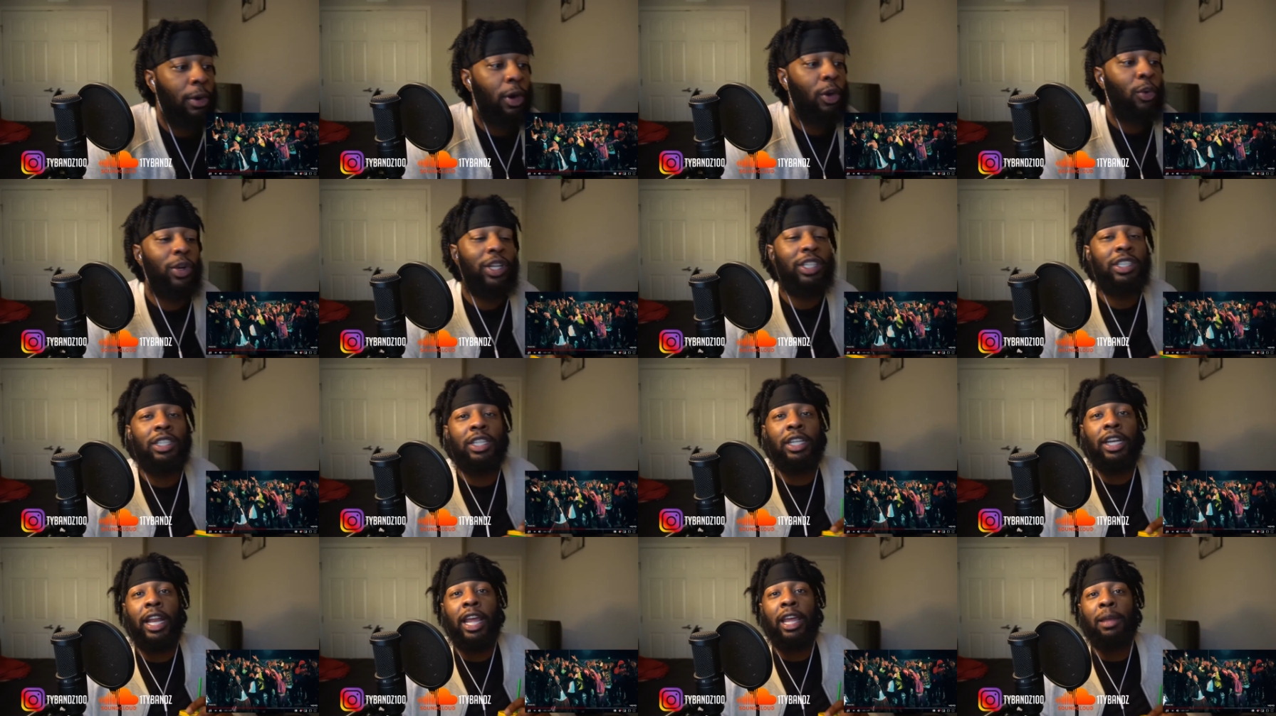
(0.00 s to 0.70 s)
back. What is
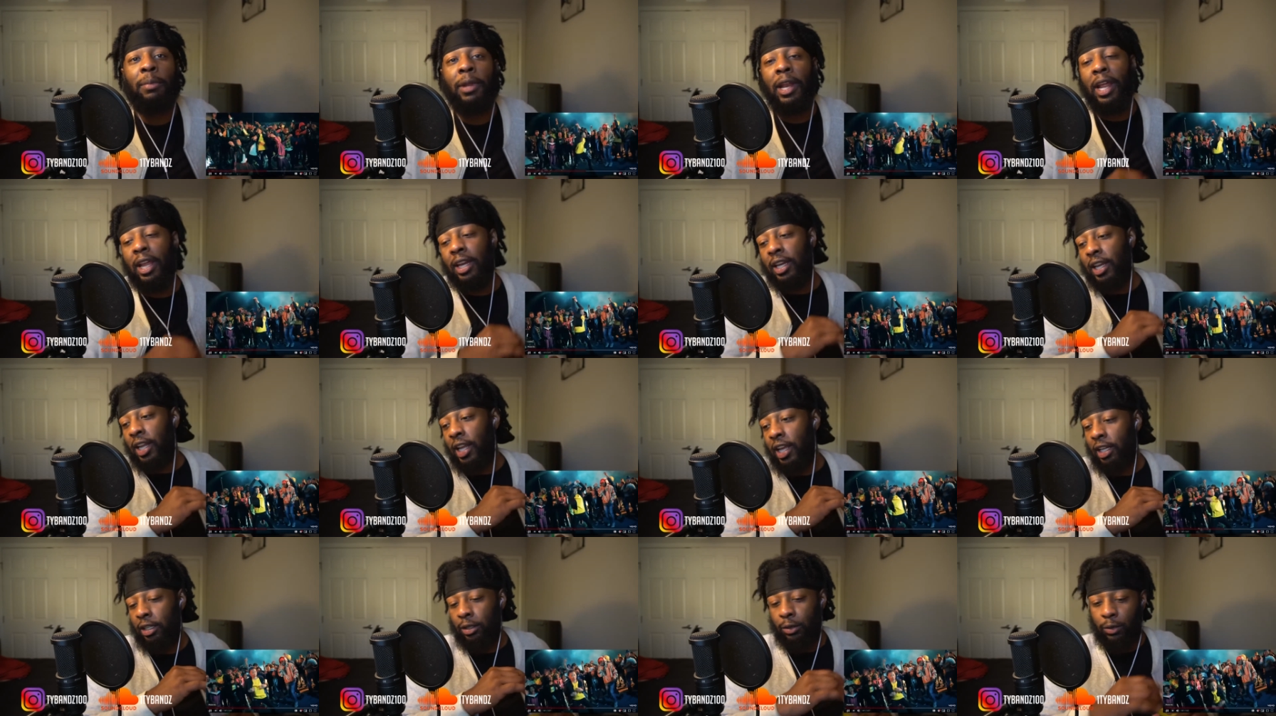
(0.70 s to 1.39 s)
the name of that
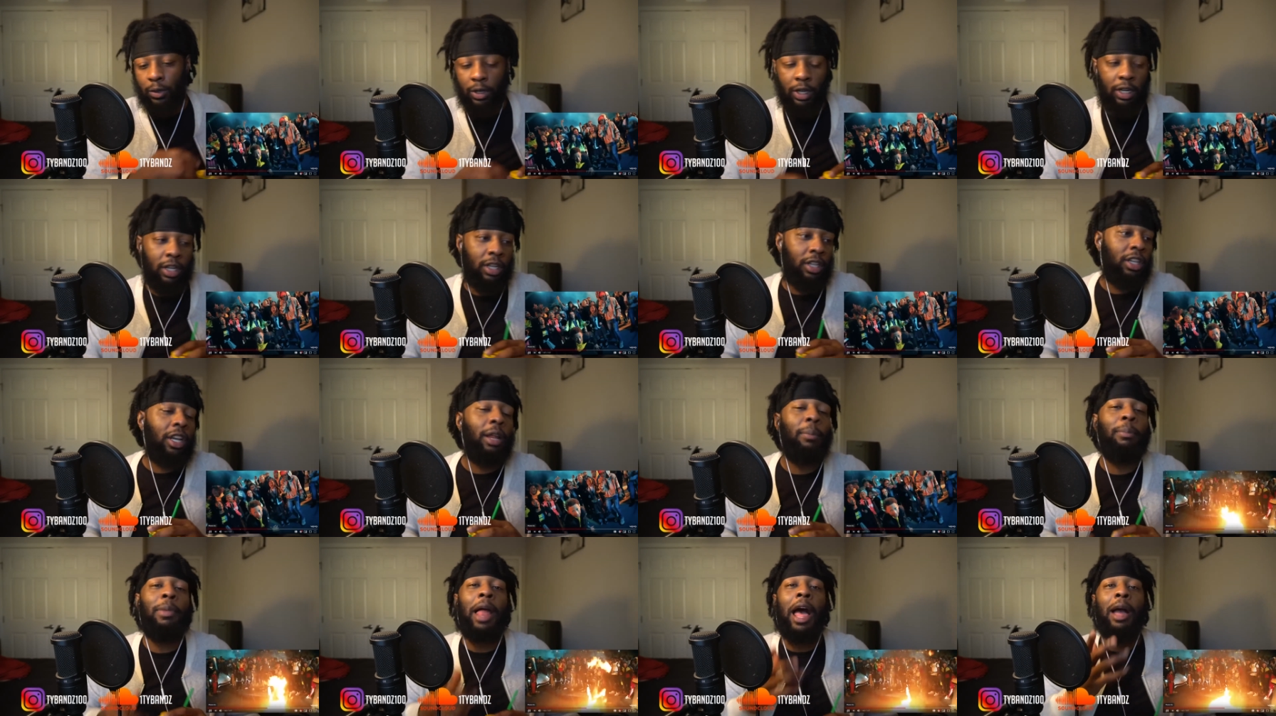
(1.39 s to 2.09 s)
dance?
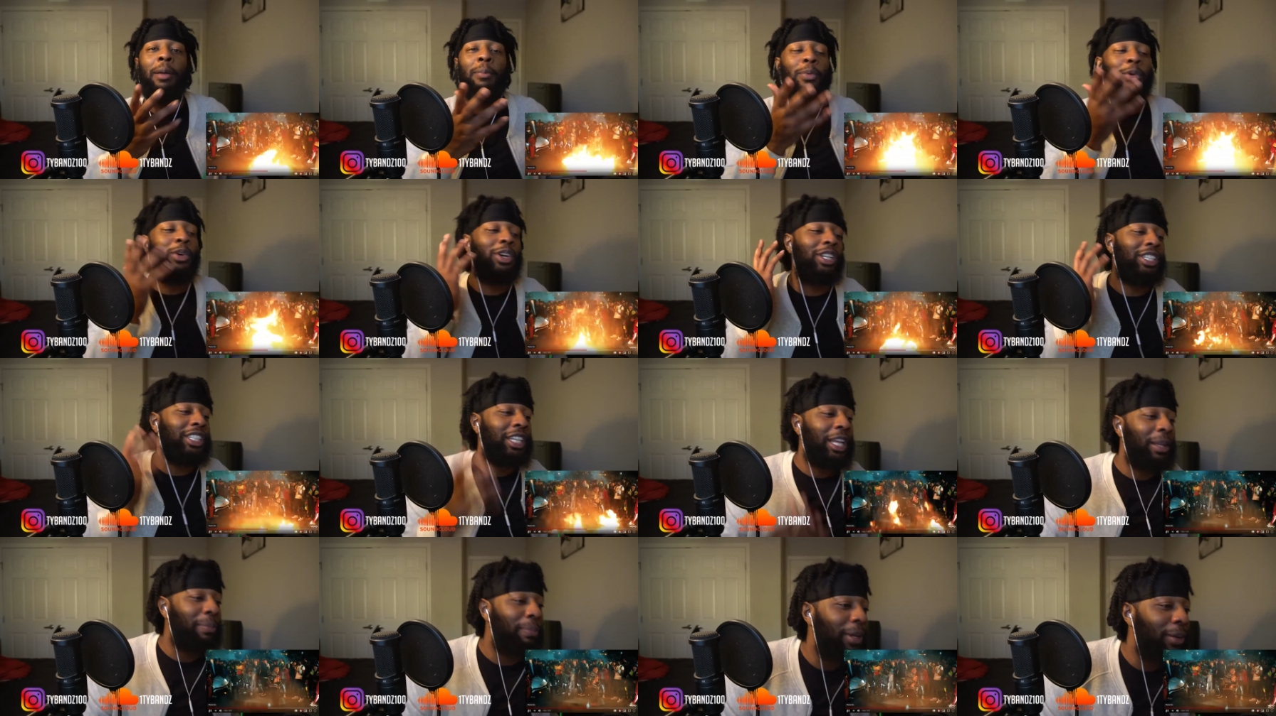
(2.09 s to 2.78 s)
The Block Boy
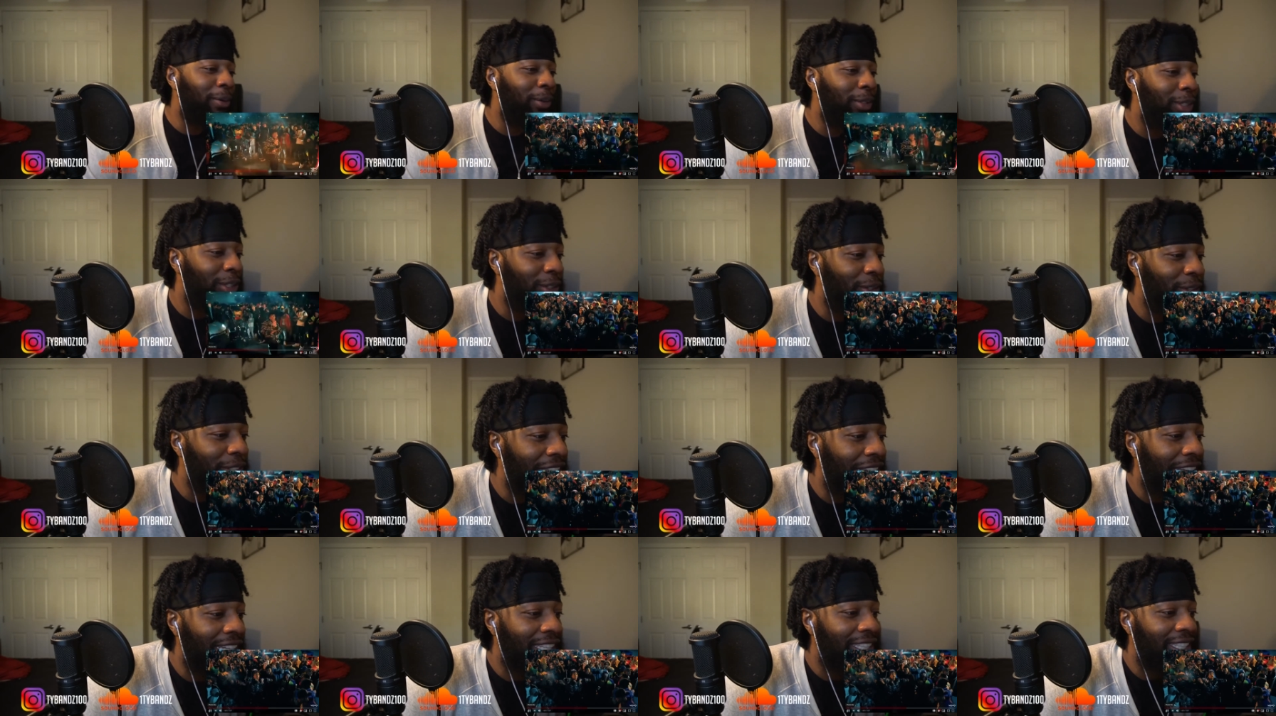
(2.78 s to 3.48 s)
JC.
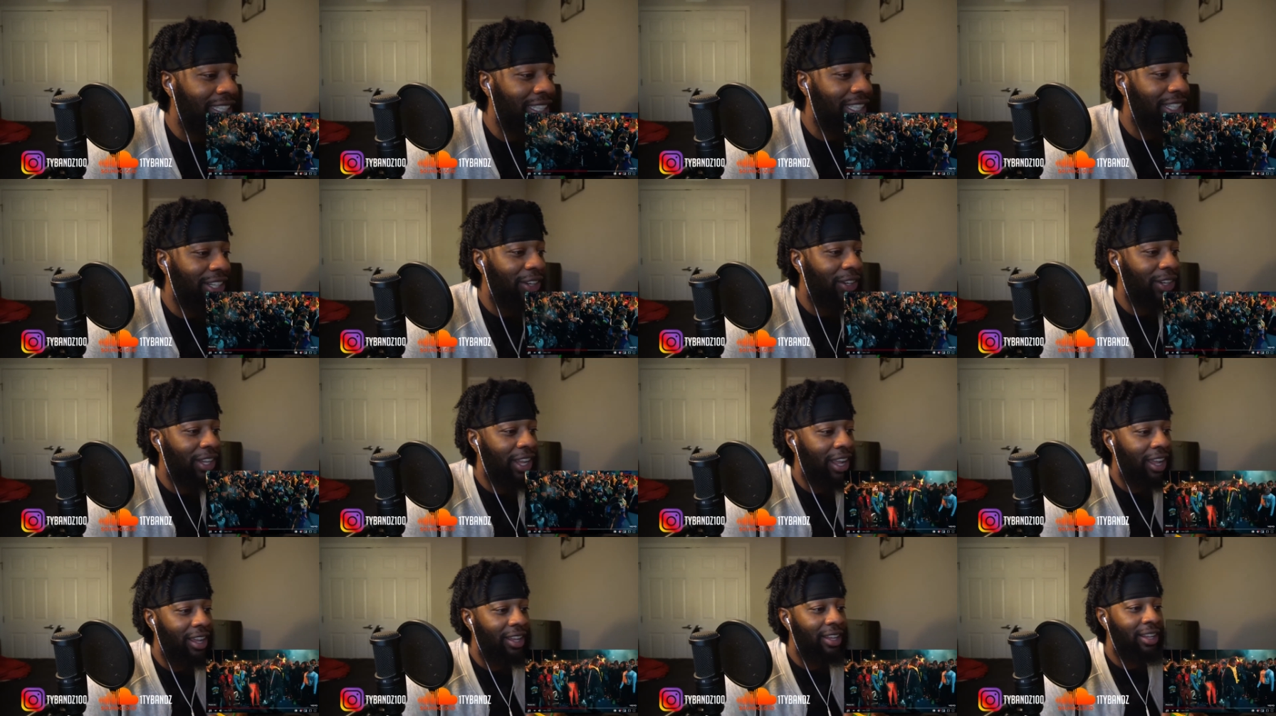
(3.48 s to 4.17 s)
No
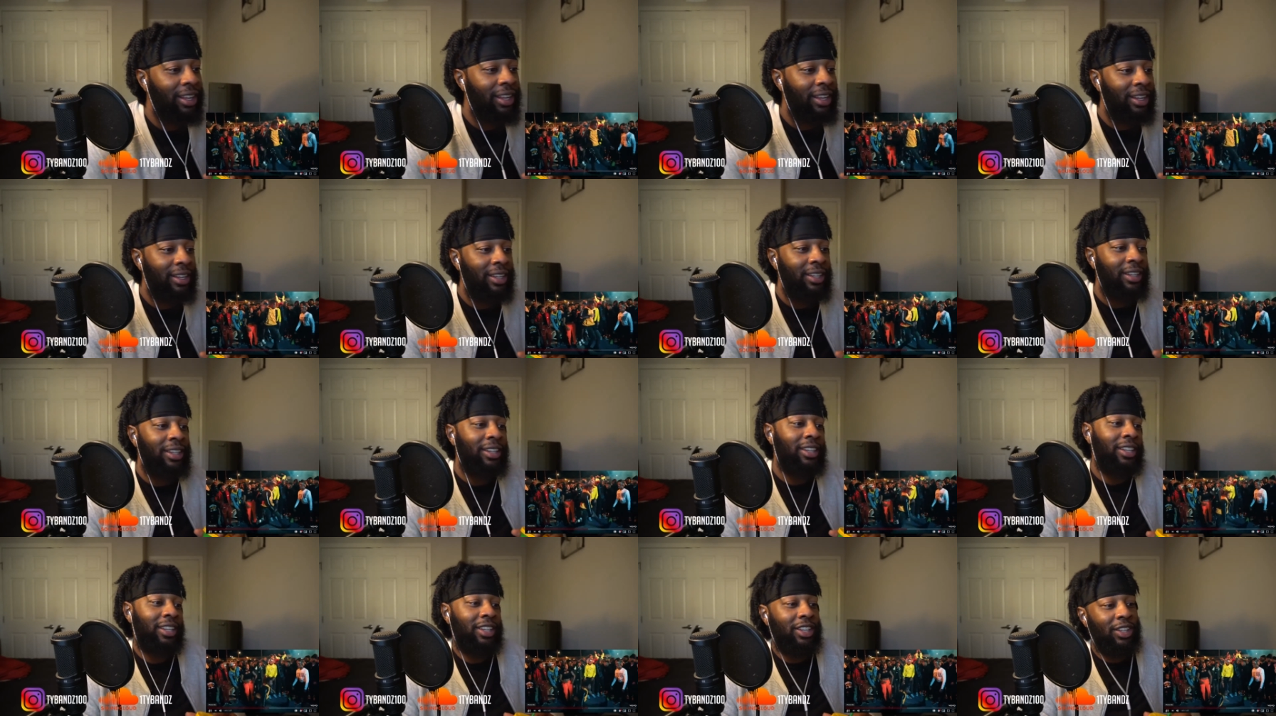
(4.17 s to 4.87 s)
time to kick it on
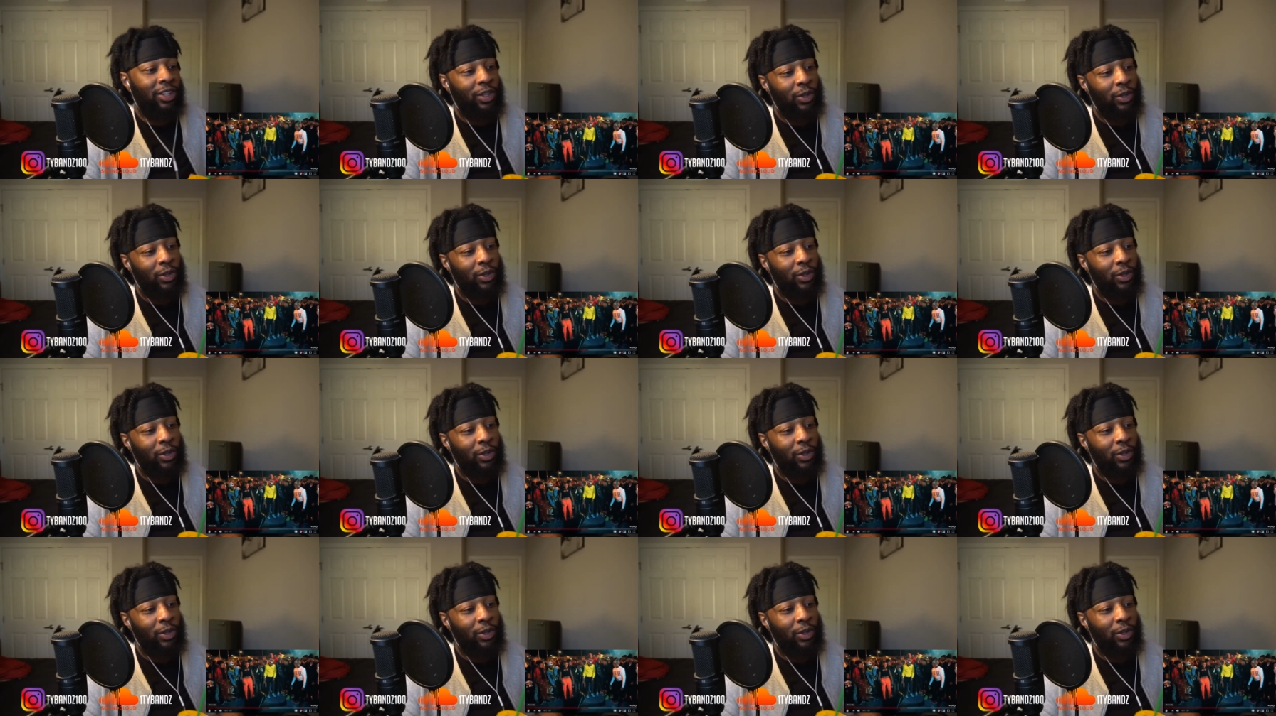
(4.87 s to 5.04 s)
my waist